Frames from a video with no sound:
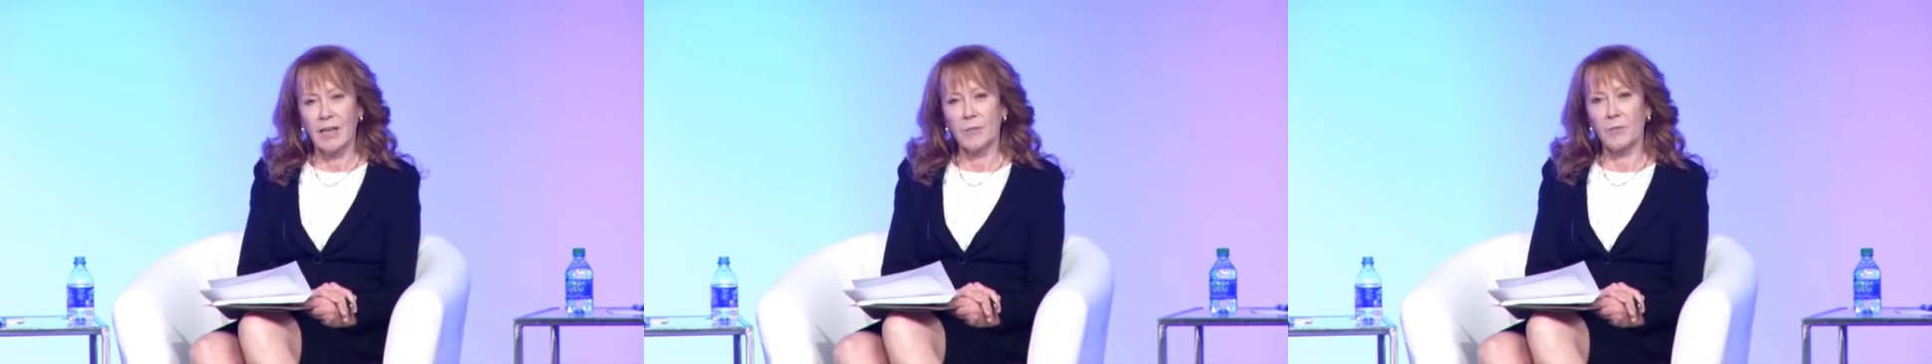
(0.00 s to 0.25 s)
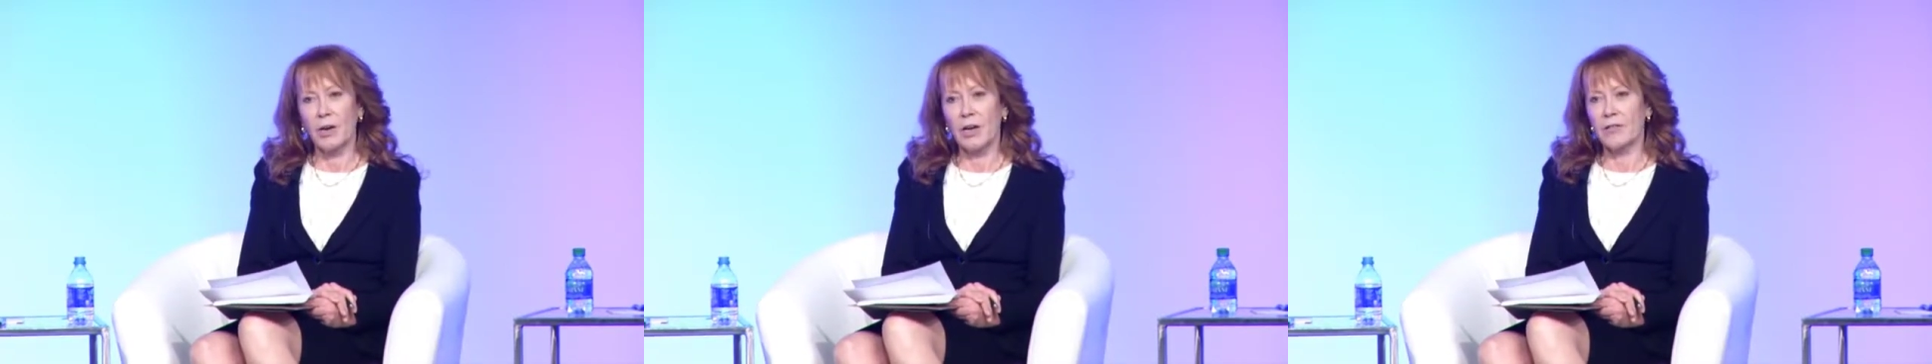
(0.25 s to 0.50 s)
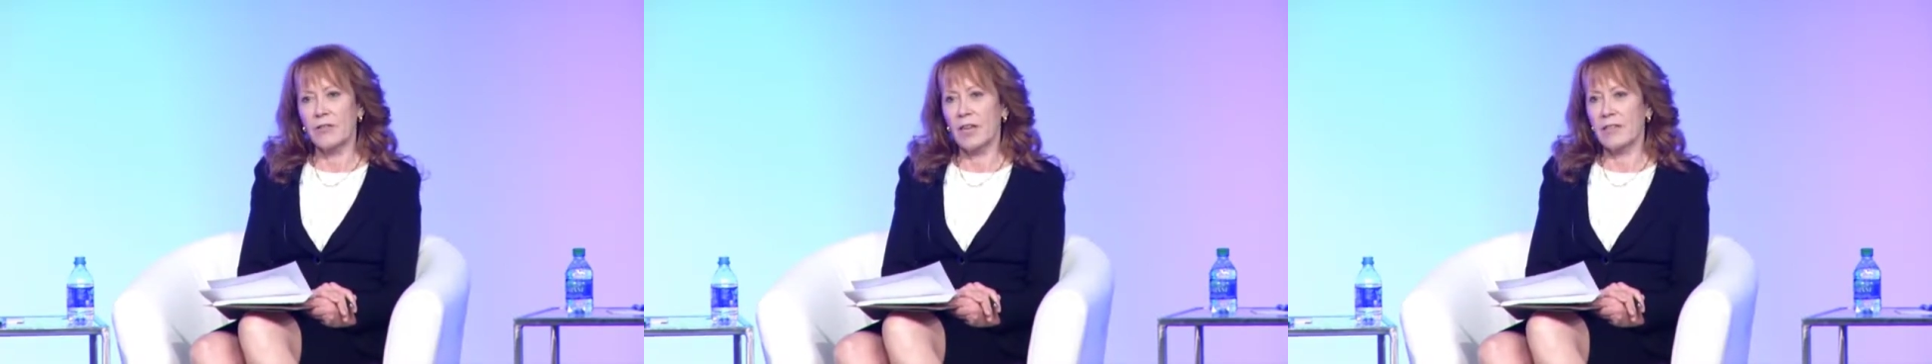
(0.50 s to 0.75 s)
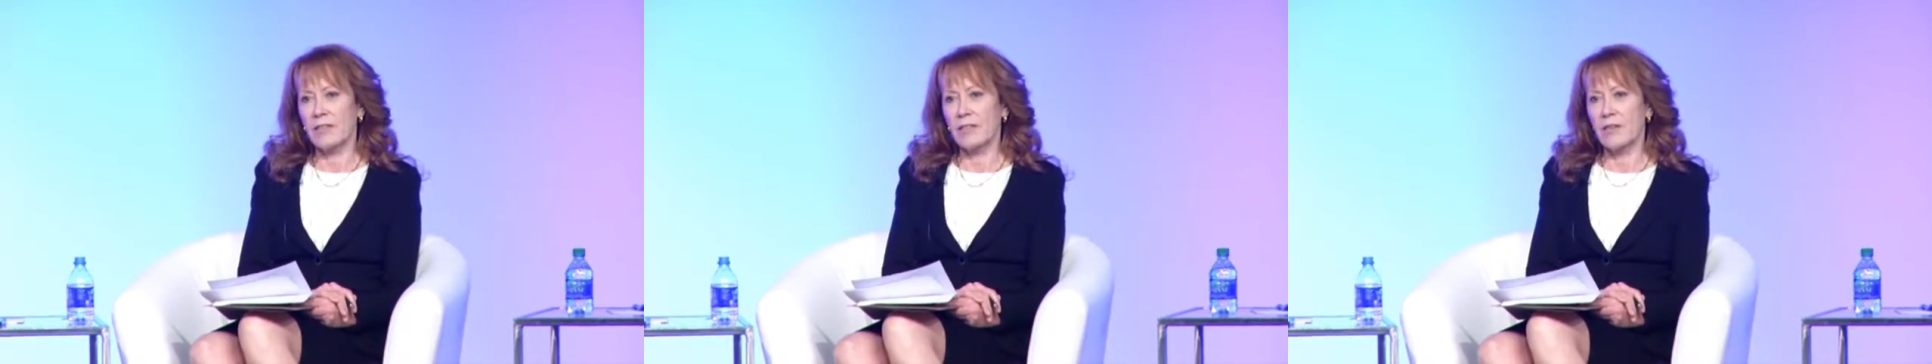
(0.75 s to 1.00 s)
Prior to that,
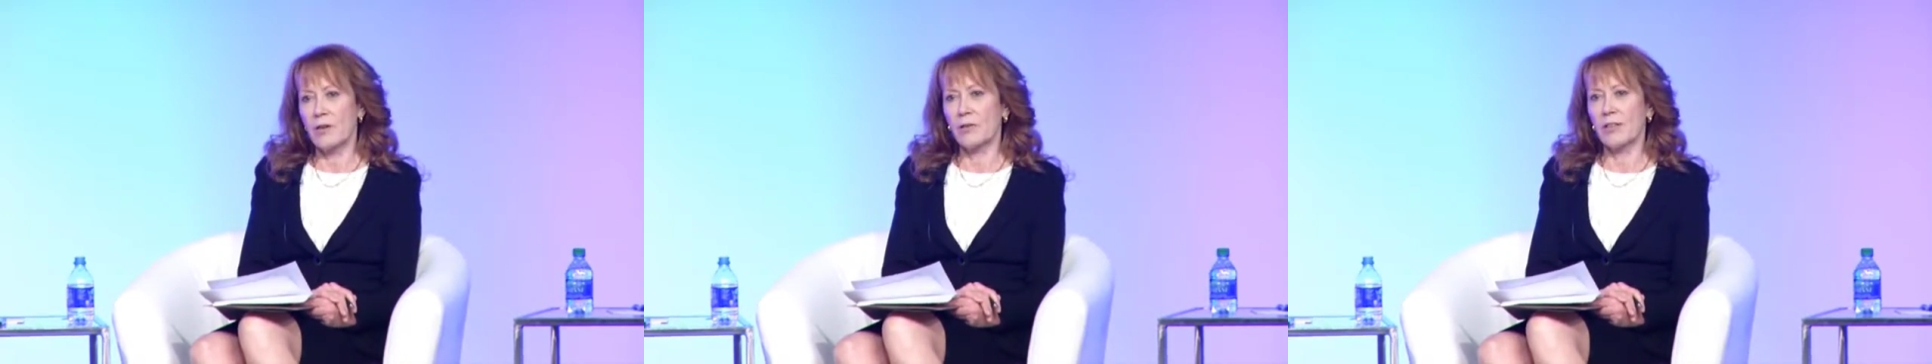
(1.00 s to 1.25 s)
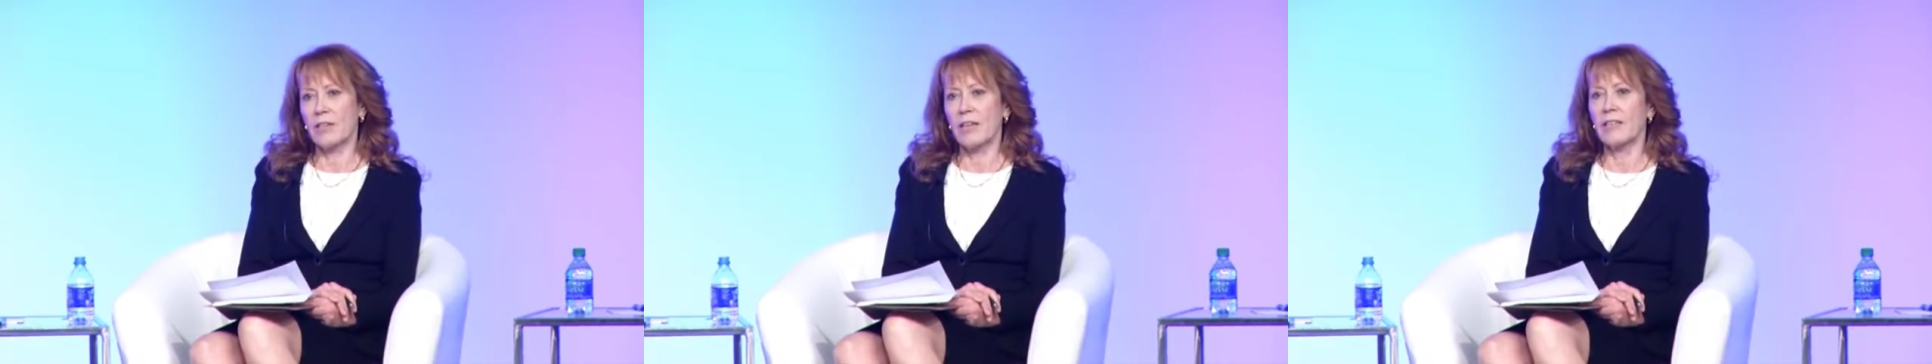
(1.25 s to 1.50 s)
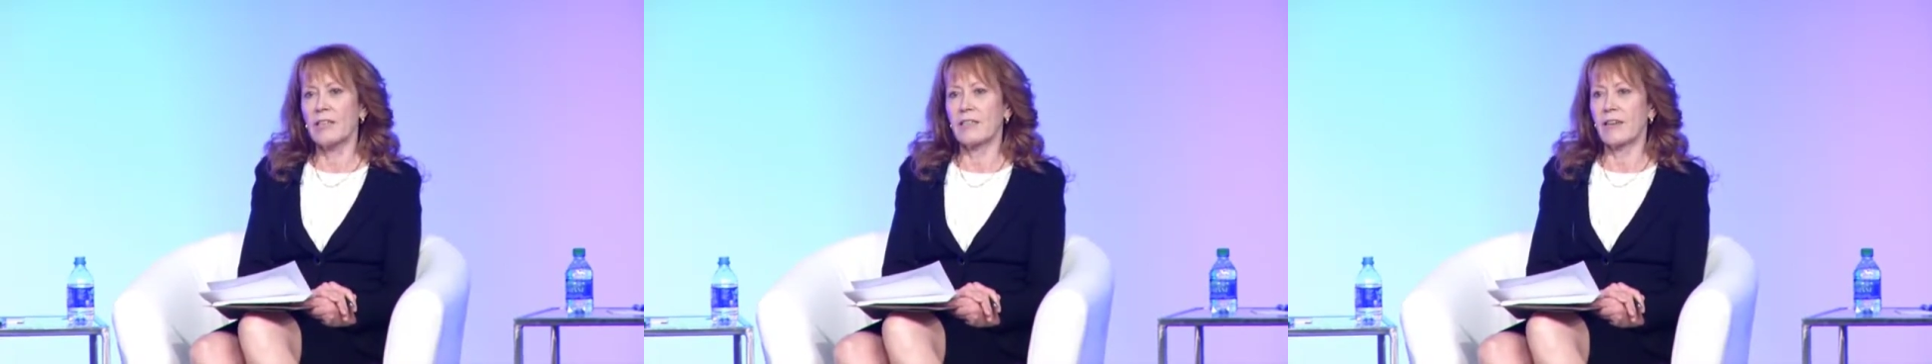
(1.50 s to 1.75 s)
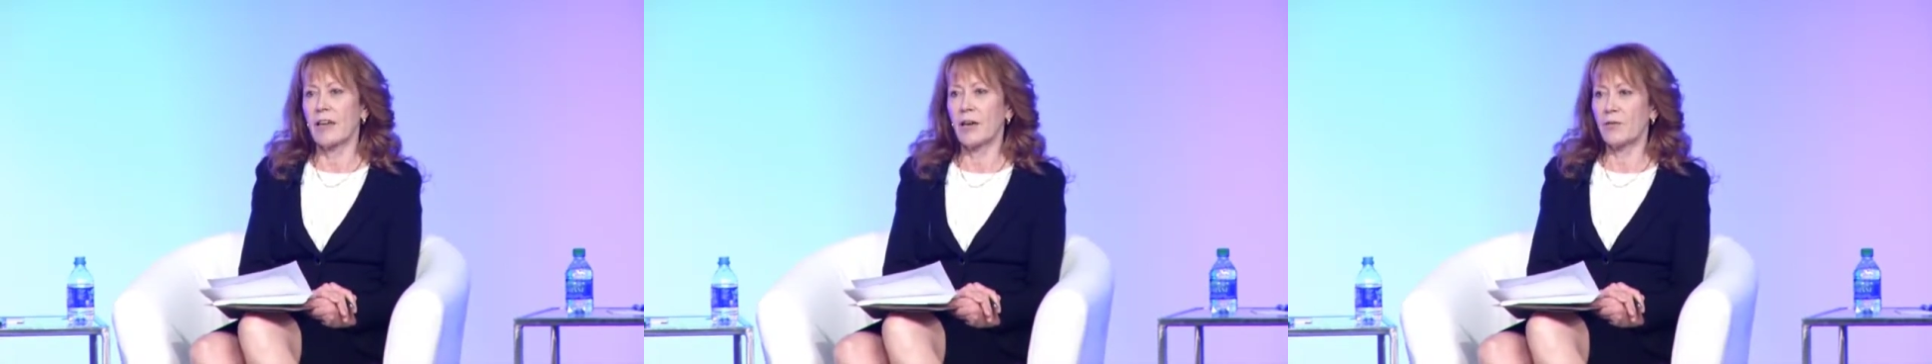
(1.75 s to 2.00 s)
CEO at the Canadian
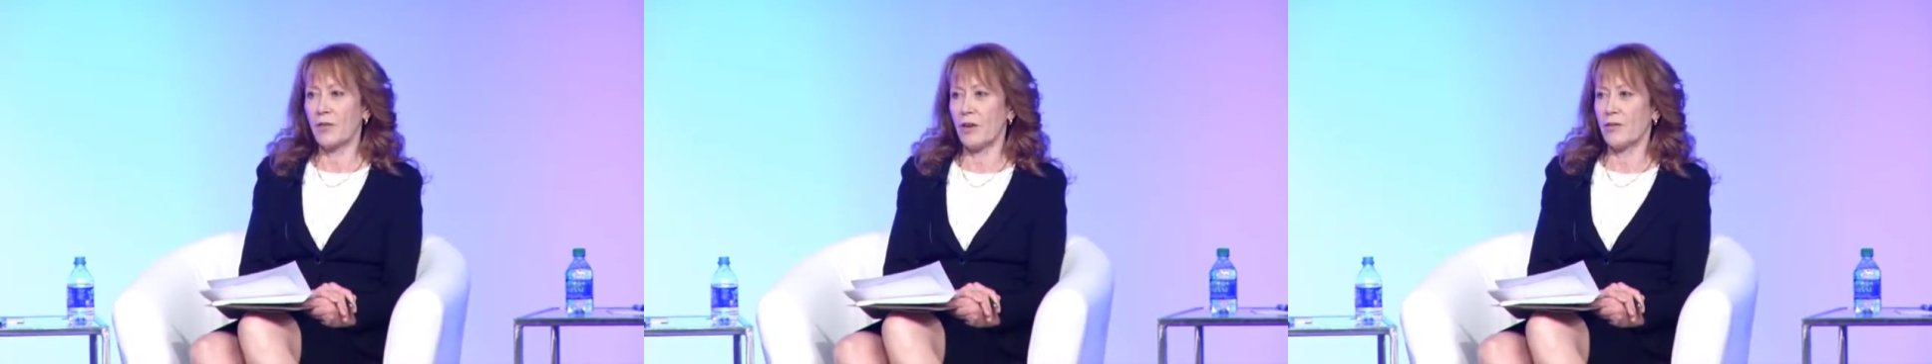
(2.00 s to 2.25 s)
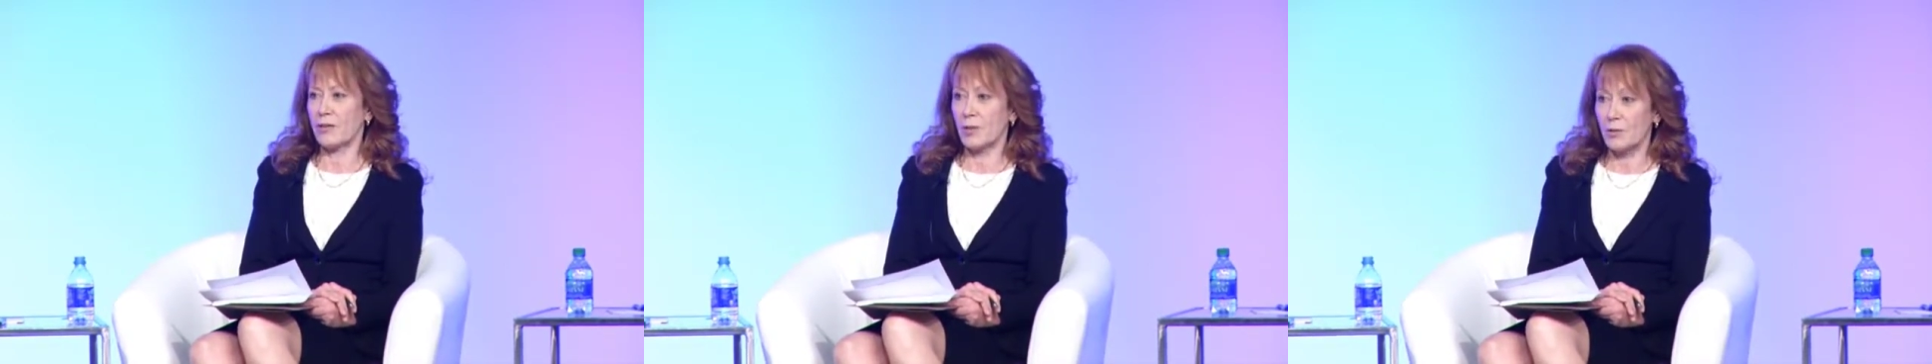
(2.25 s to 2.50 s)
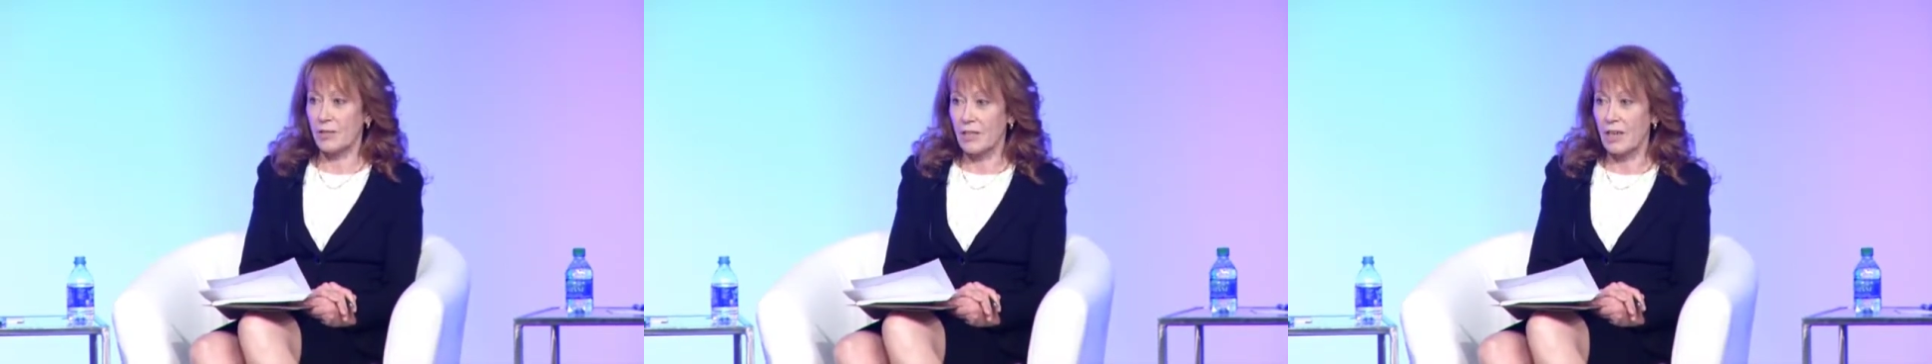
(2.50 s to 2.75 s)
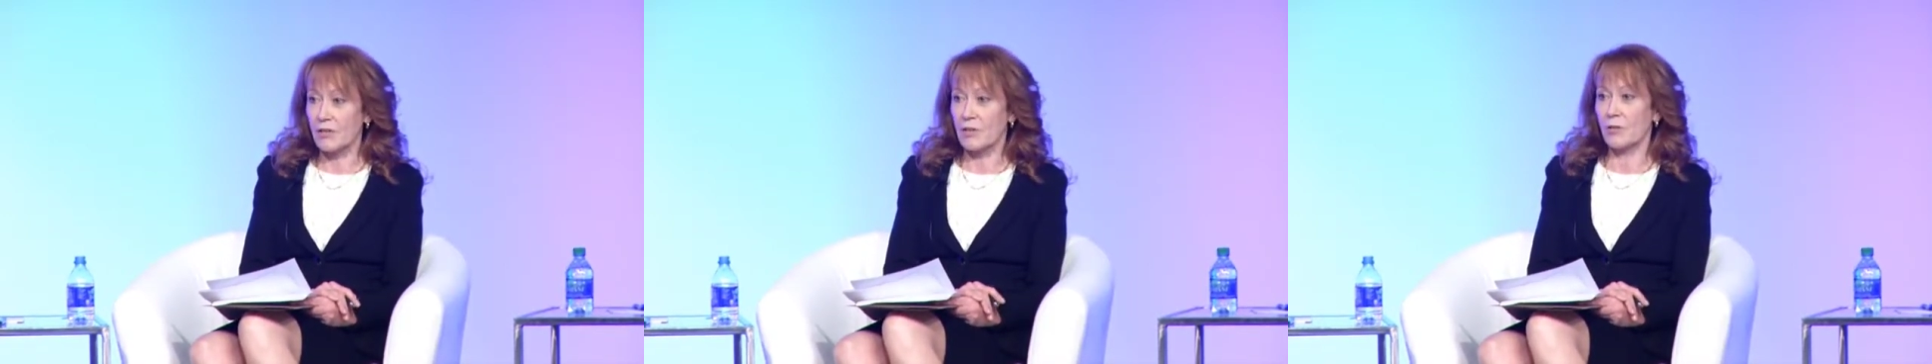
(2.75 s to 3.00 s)
Healthcare
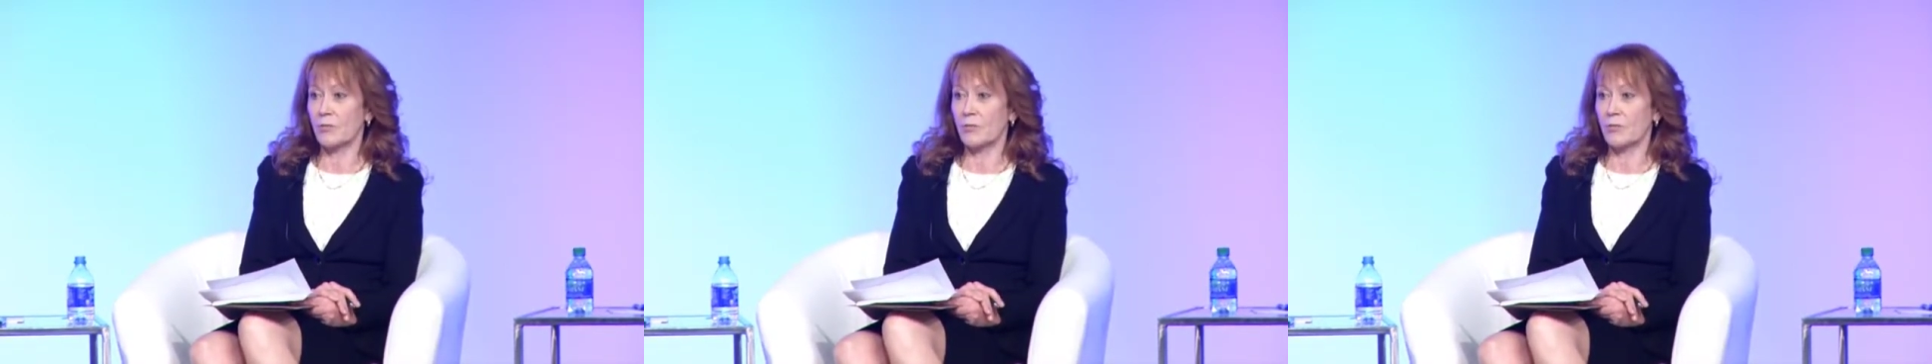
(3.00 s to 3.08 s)
Association,